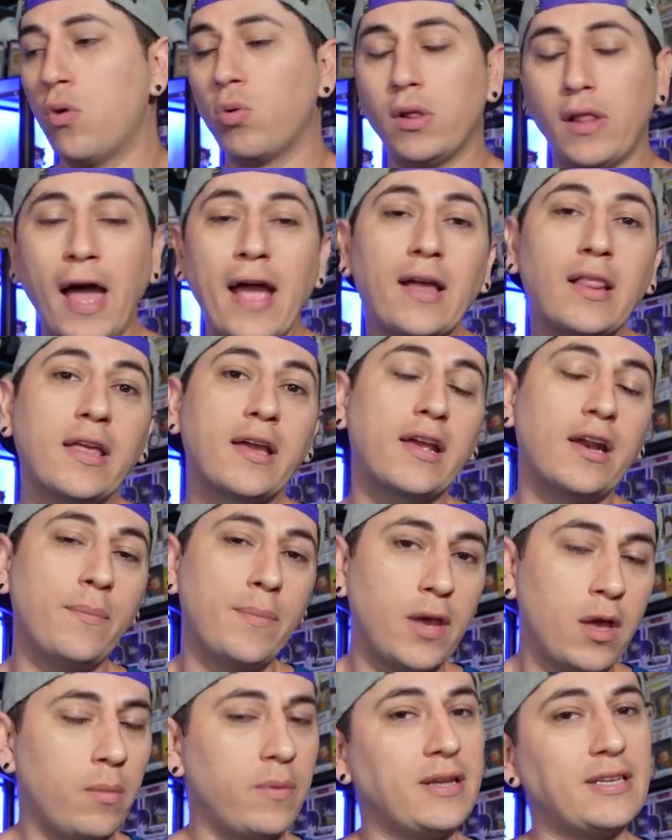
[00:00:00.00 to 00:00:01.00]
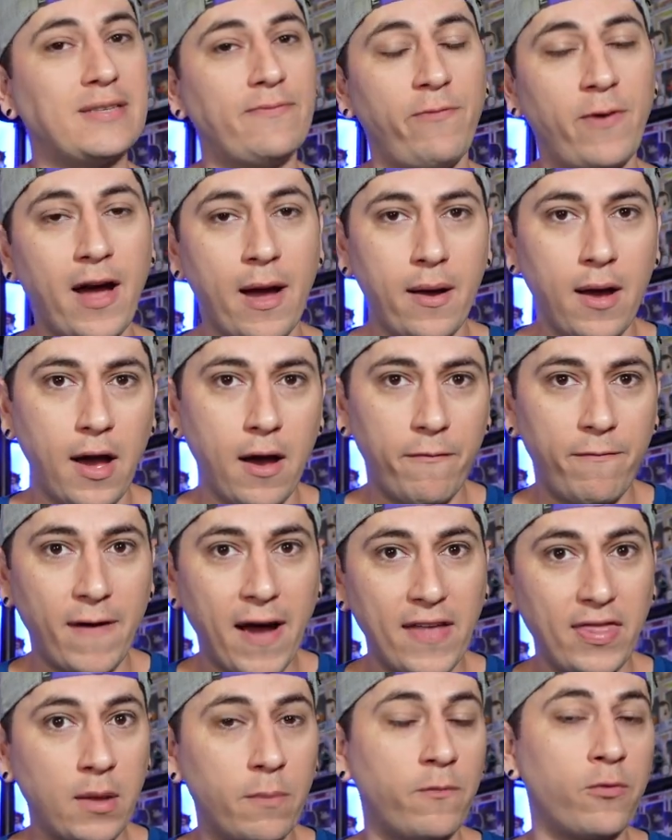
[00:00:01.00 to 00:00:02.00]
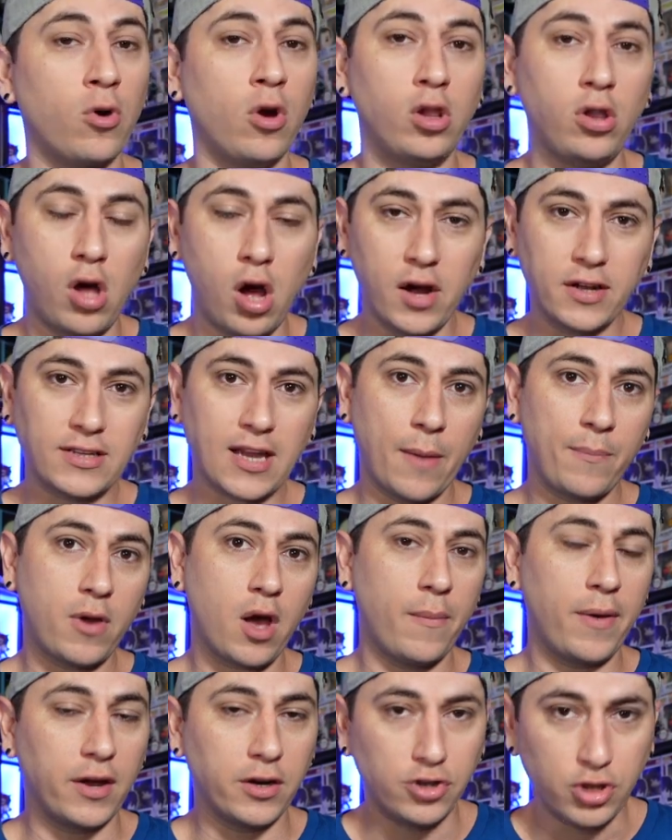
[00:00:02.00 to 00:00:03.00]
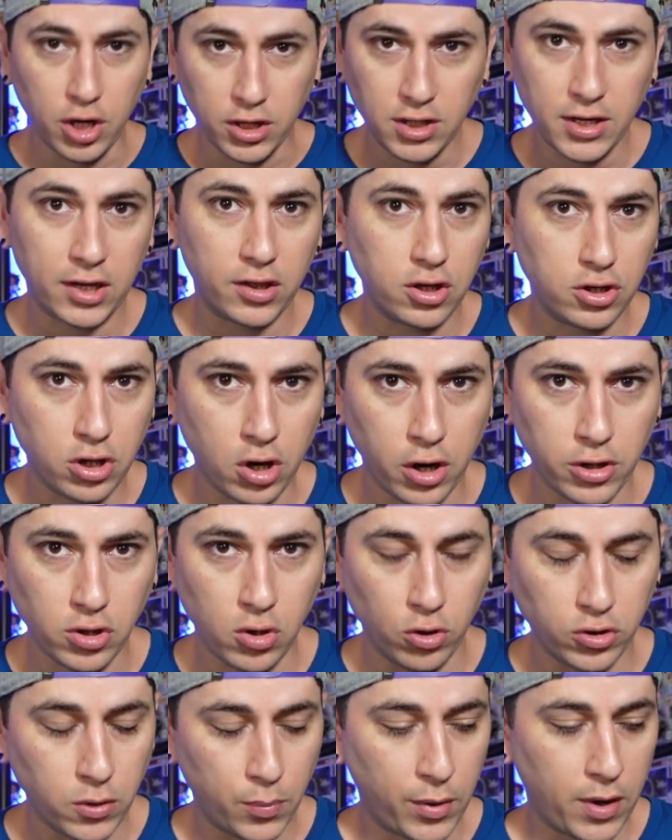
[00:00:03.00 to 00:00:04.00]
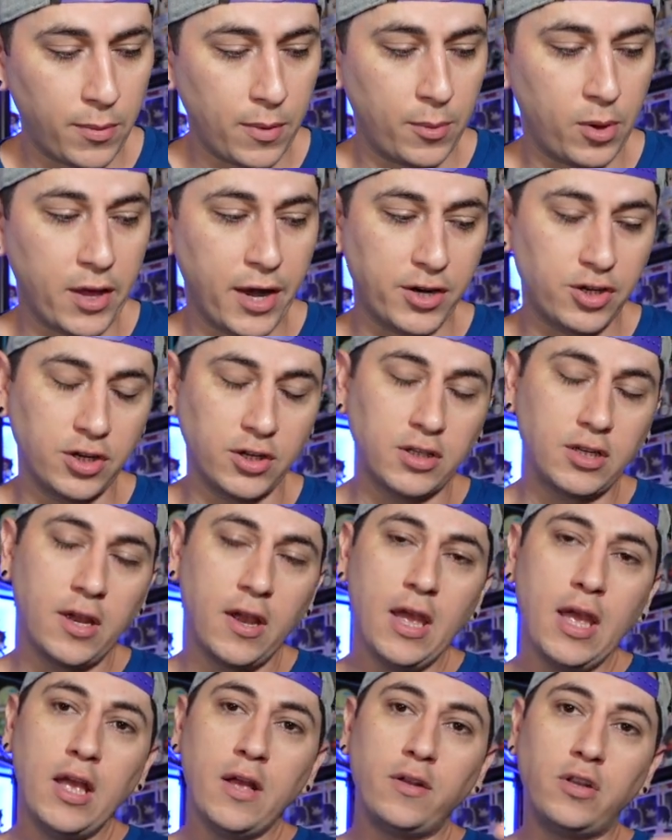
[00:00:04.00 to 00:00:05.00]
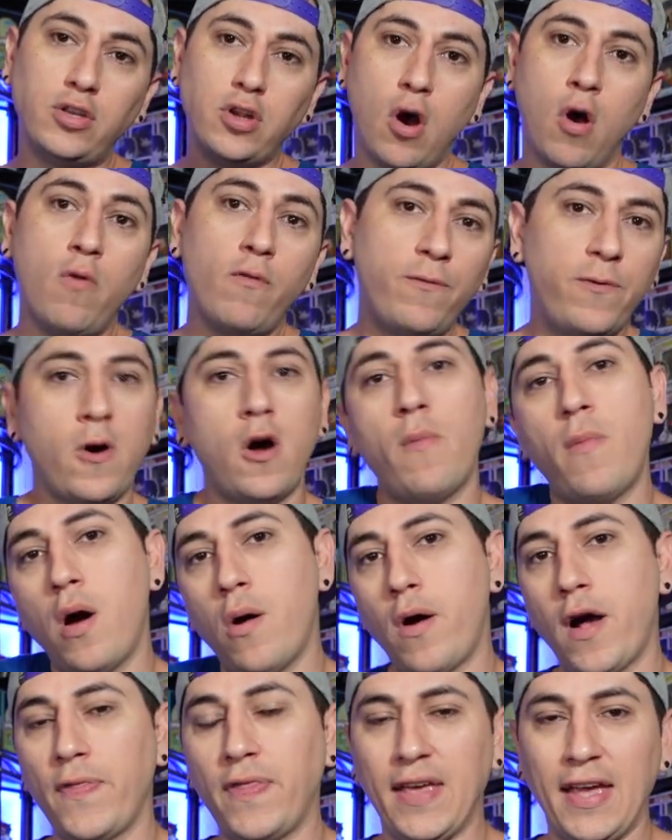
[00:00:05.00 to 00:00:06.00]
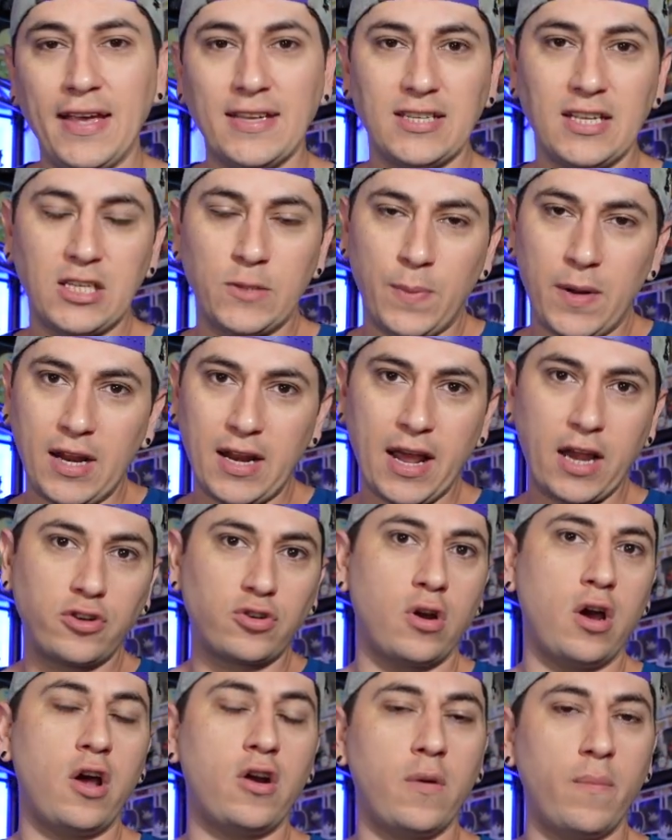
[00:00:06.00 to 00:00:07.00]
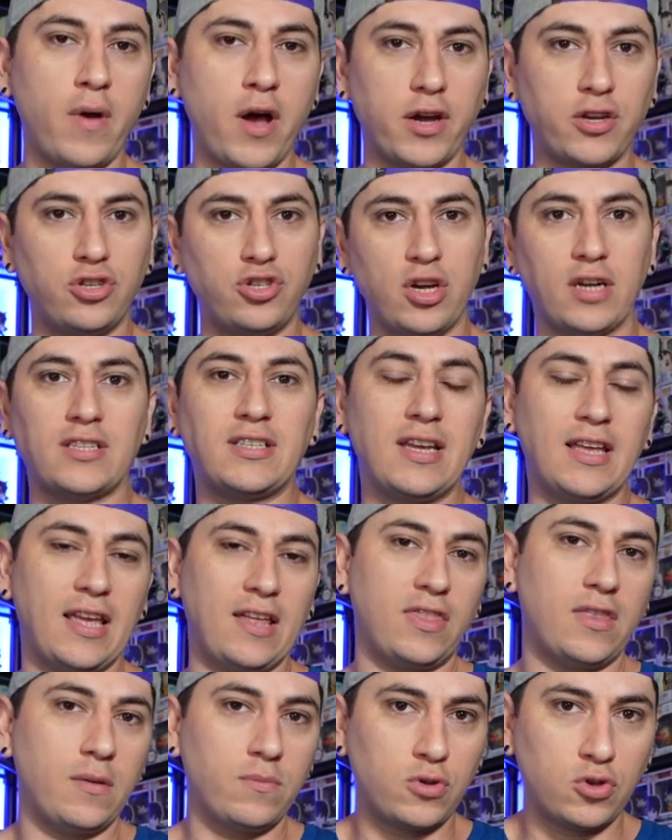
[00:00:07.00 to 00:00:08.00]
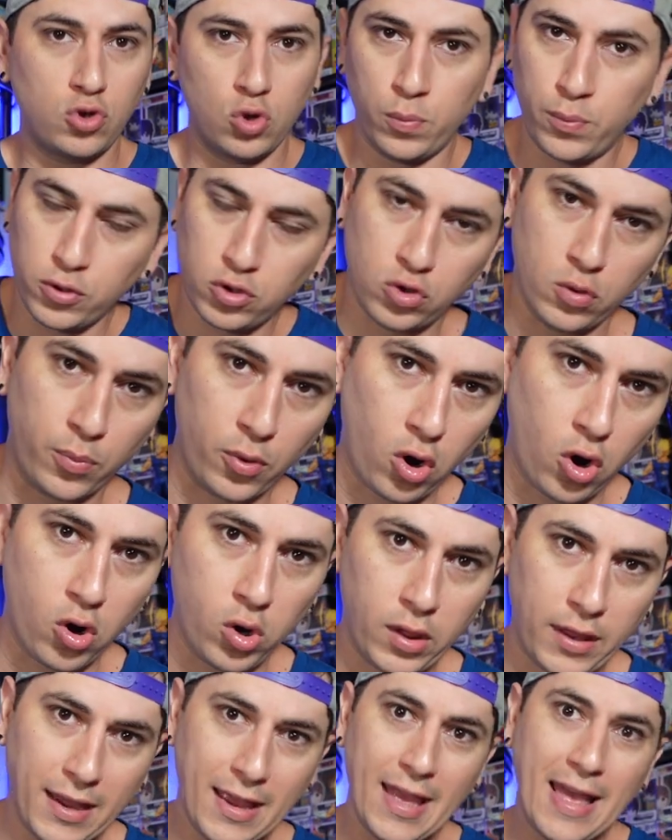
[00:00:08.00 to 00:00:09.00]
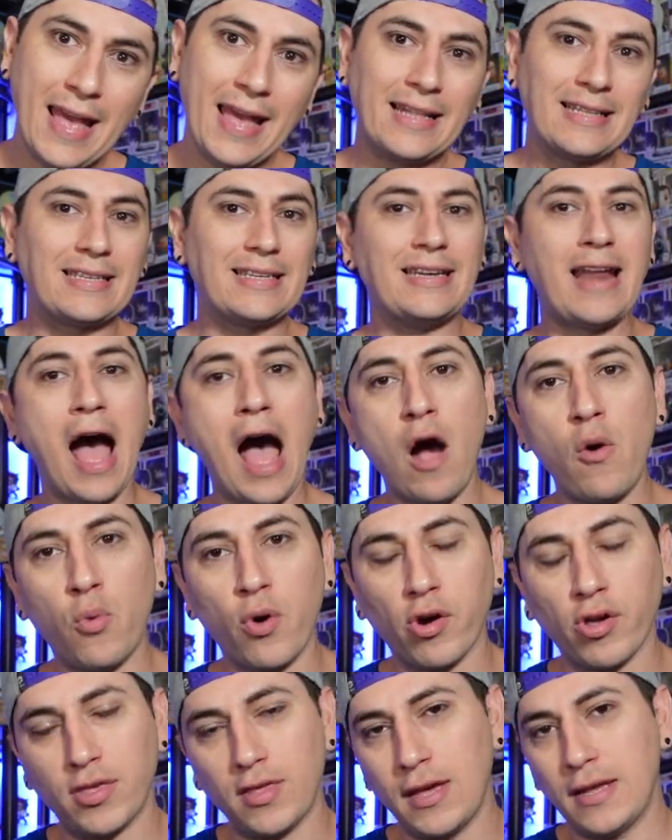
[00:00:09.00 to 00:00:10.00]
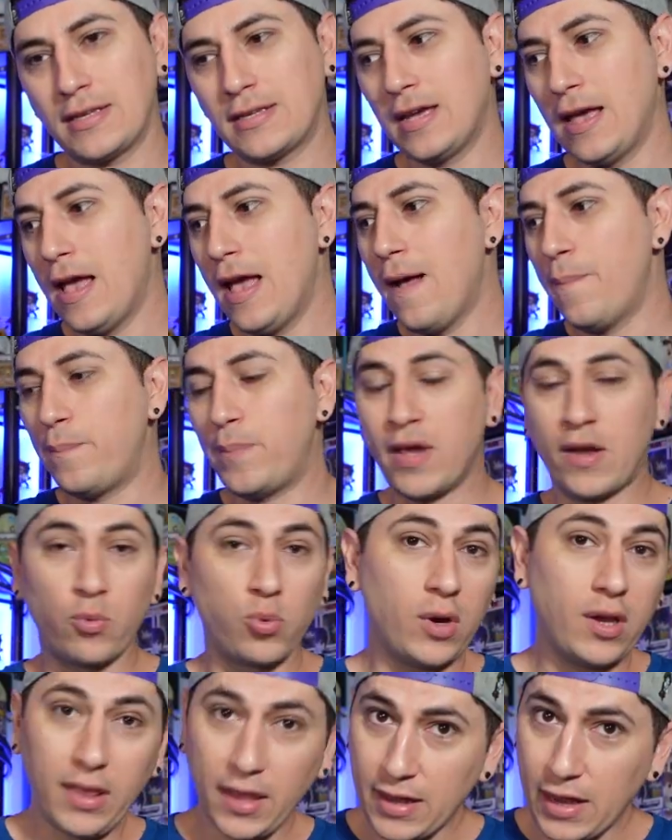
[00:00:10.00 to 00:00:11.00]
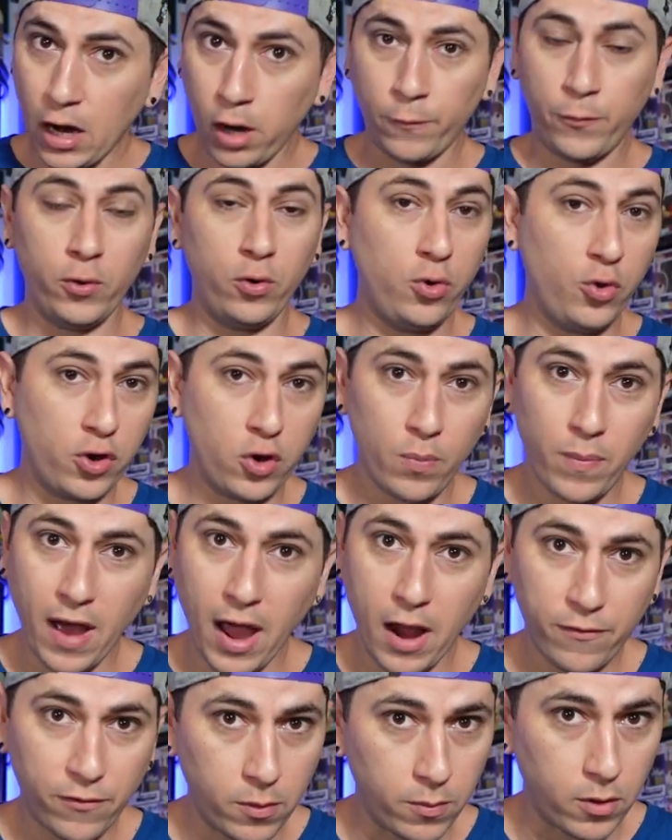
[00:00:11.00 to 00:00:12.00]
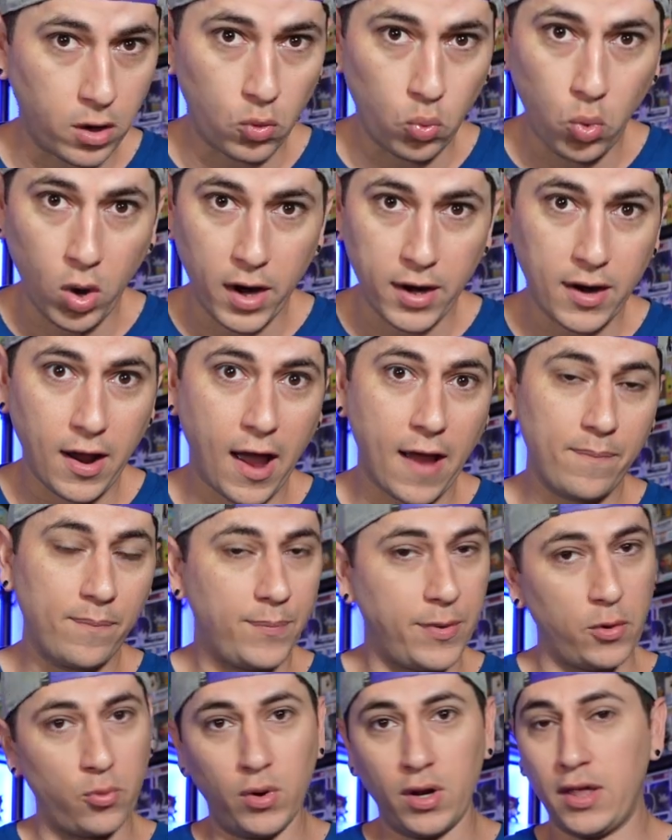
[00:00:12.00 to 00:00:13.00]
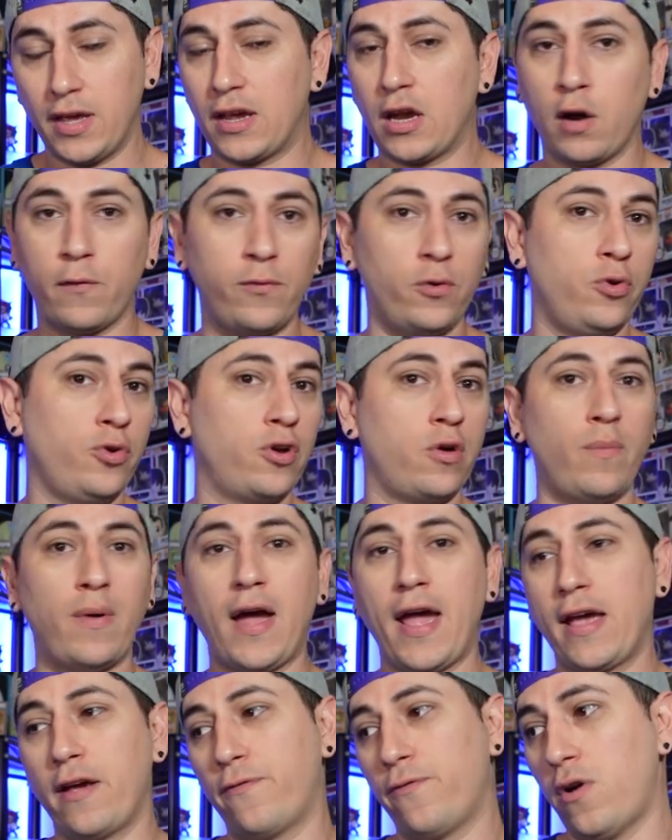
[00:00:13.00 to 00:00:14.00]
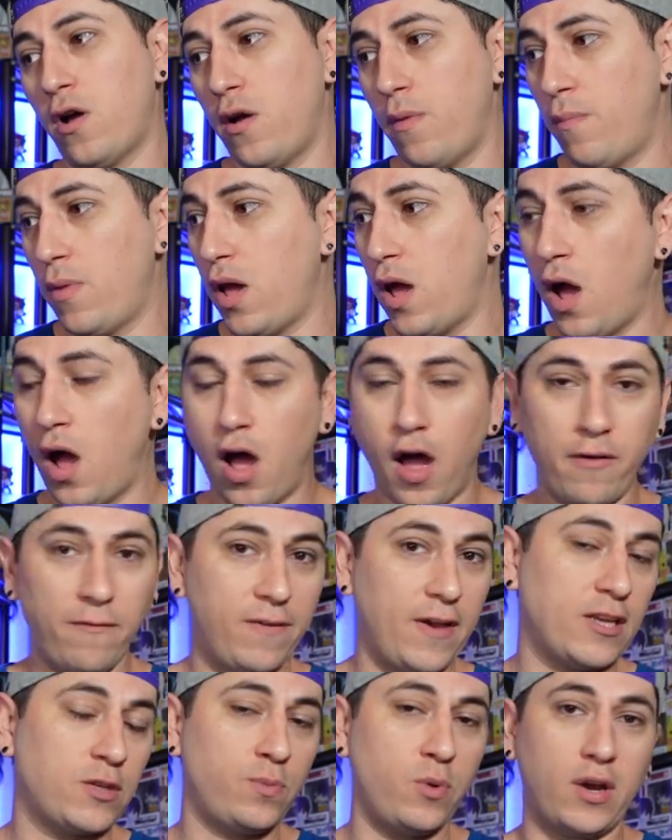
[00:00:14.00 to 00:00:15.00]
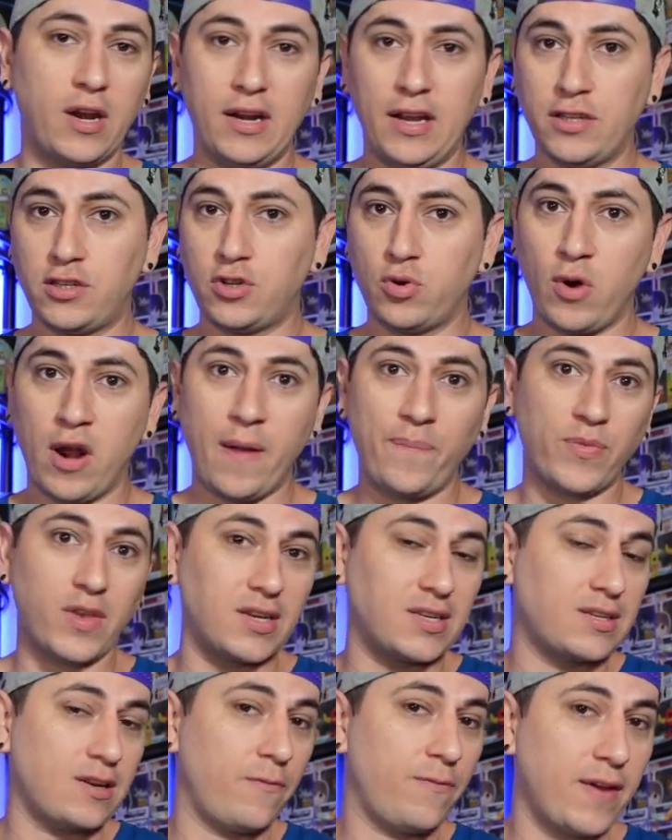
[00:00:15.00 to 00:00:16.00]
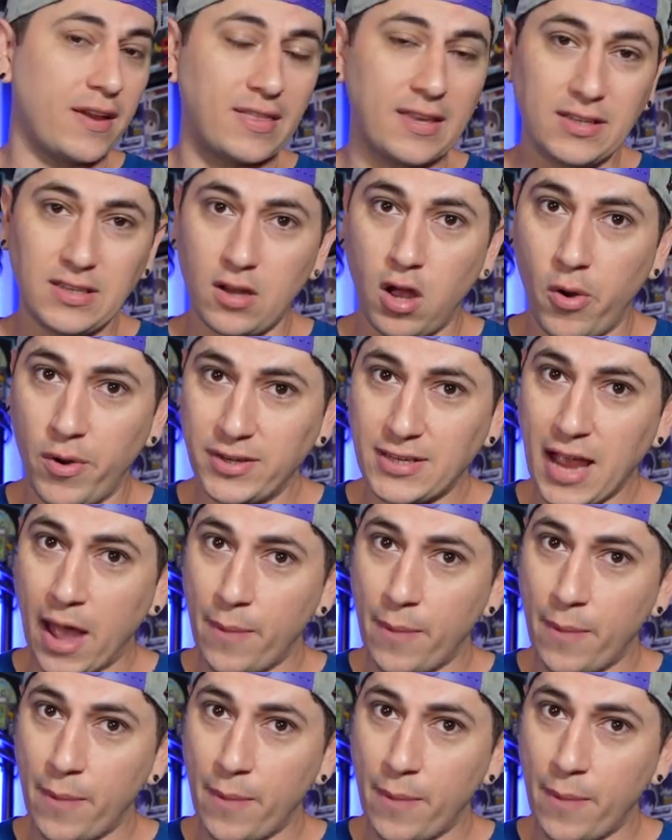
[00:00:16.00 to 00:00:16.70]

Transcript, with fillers: Likely gonna be able to uh, find them for a long time coming, just like the Charizard Ultra Premium collections. Don't FOMO on these and spend an extra hundred bucks just to get them super, super early. It's not worth it. Be really careful who you buy from on whatnot. Be really careful who you're buying from uh, on Facebook and Instagram because stuff like this always